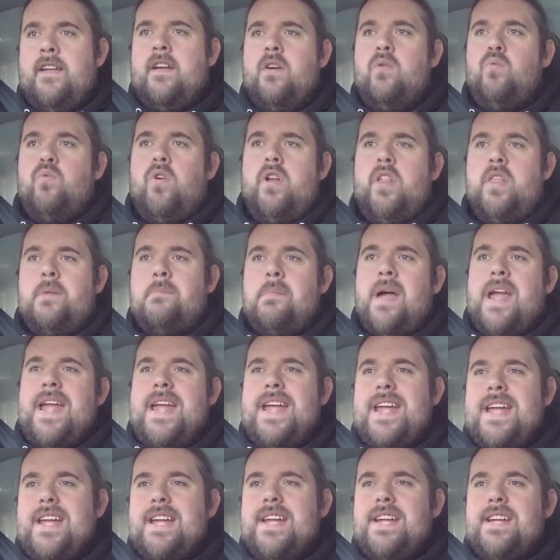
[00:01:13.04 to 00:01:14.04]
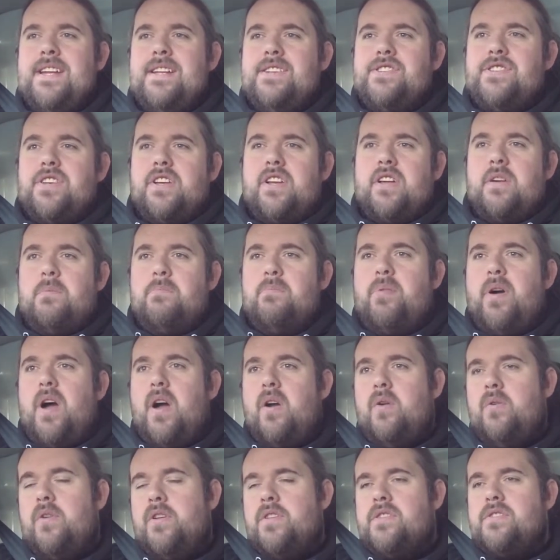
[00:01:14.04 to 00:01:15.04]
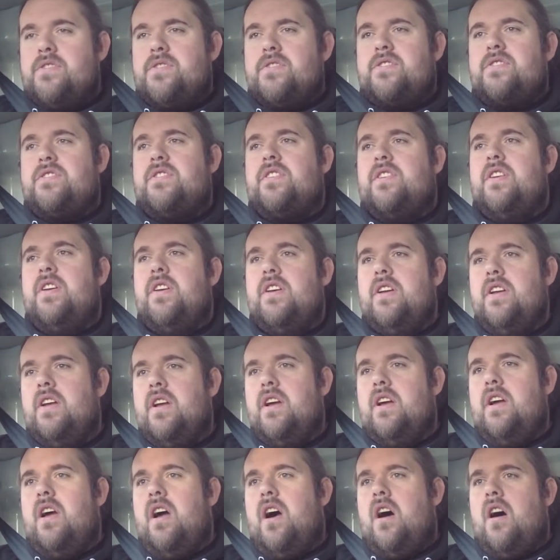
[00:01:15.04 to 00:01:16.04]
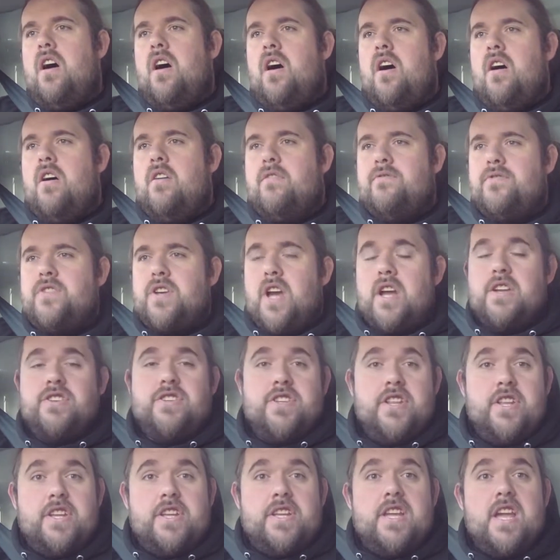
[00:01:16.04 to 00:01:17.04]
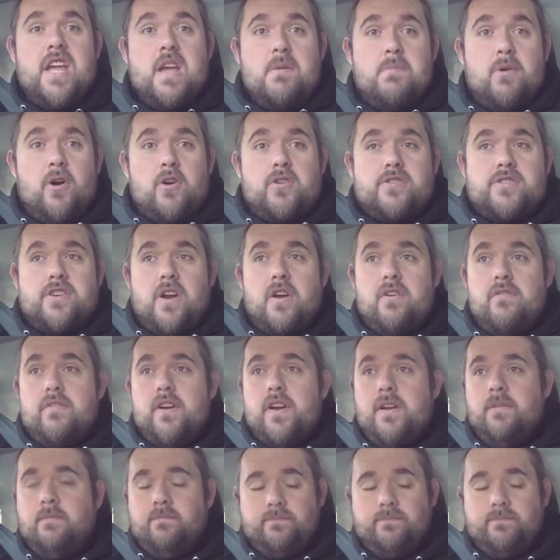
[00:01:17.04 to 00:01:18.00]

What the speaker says: one of the major components of changing the gearbox over